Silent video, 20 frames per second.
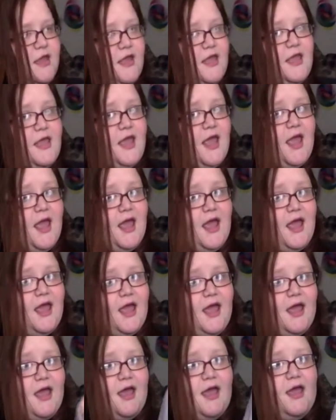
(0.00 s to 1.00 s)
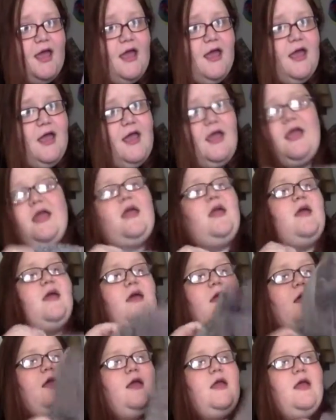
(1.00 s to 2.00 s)
Yay!
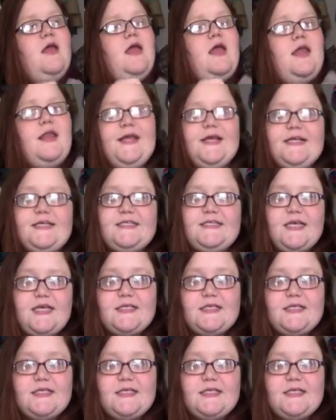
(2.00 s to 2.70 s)
It is